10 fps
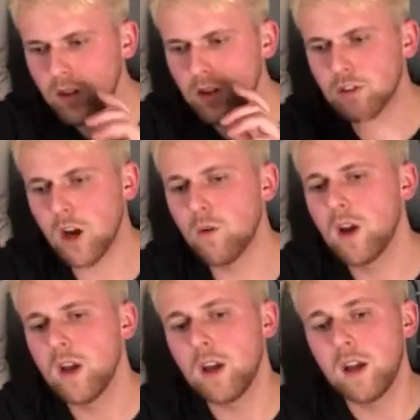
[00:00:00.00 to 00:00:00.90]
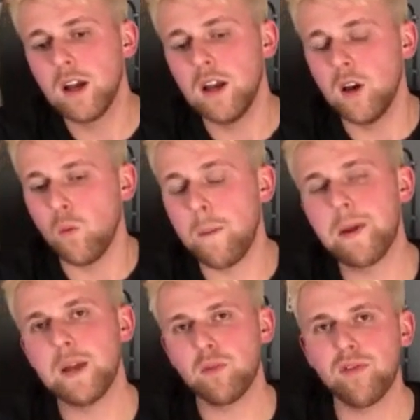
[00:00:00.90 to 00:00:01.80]
So when
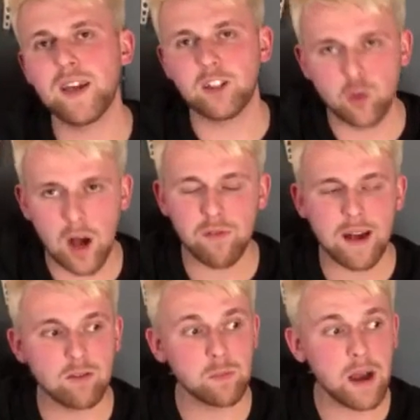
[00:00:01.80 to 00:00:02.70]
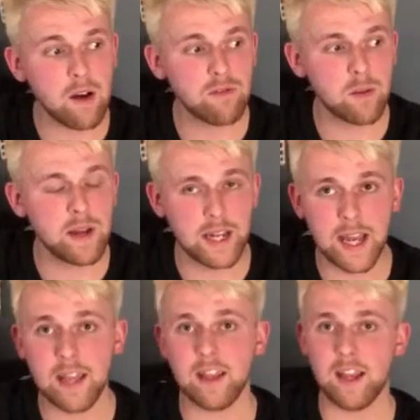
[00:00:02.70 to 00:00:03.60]
people think £12,000 for a
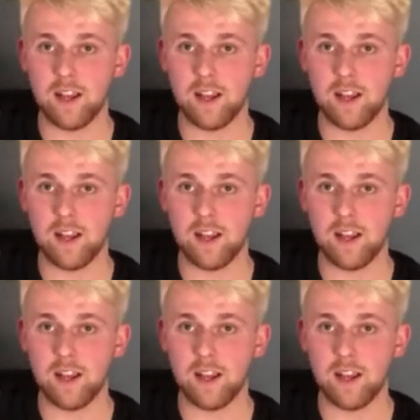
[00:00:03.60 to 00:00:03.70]
Mini,